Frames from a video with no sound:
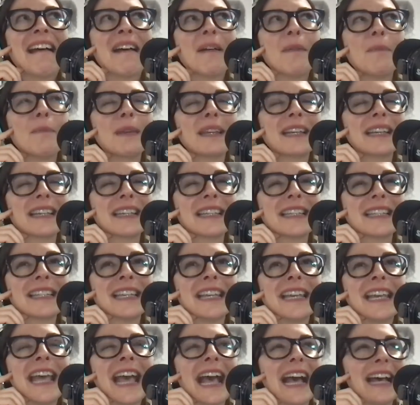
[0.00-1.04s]
because
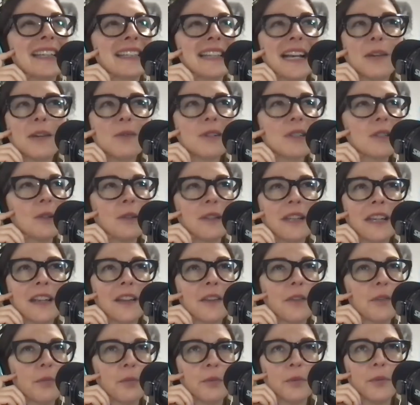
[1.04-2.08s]
as I was
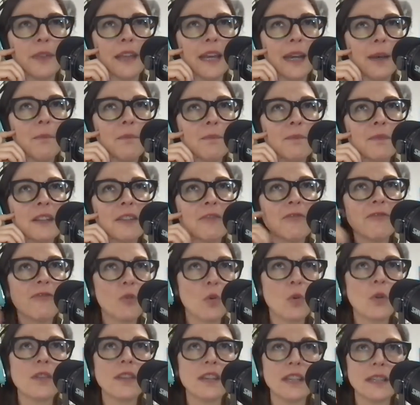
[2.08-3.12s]
looking through them
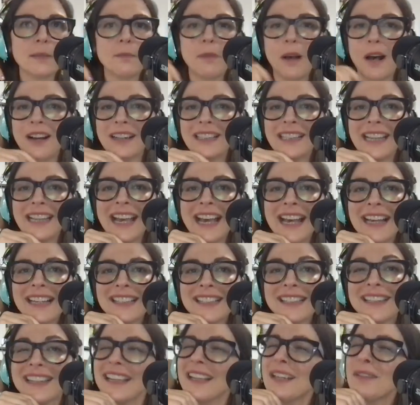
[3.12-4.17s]
for this podcast,
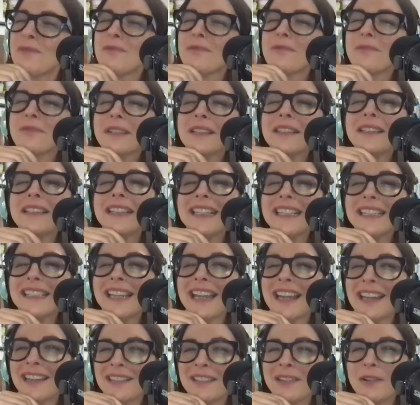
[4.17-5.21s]
they really
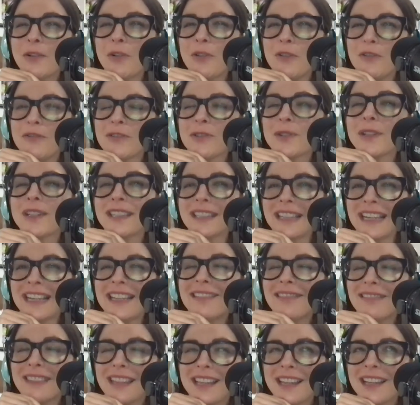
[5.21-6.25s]
tend to overstate
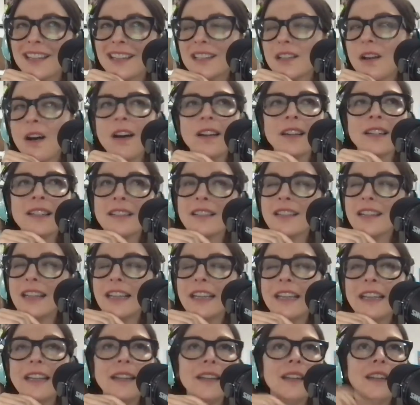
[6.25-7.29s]
things.
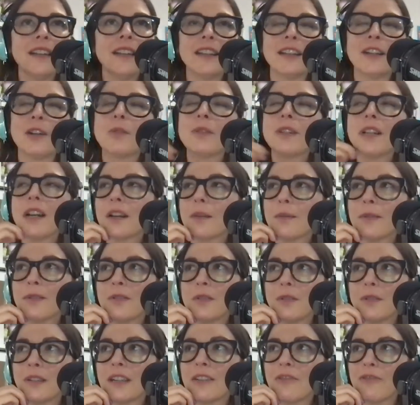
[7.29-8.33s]
Honestly, we talk about
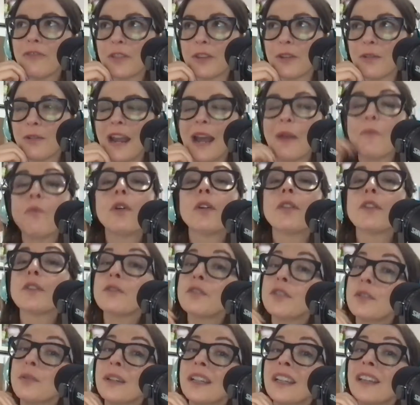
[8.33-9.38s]
doing it for the gram. Well, they're
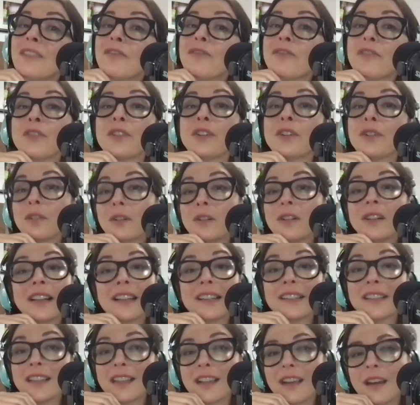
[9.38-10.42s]
doing it for the Google
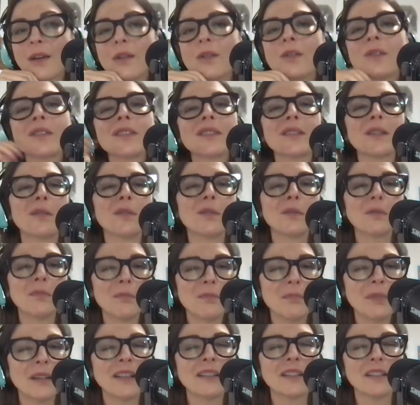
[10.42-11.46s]
SEO. So
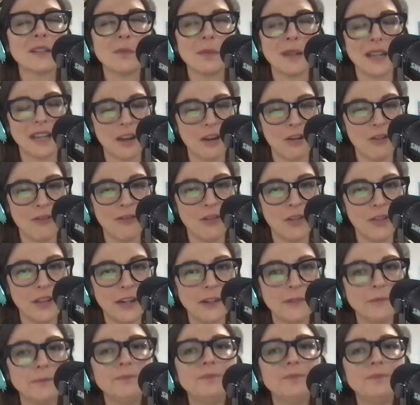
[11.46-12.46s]
be a little bit careful there.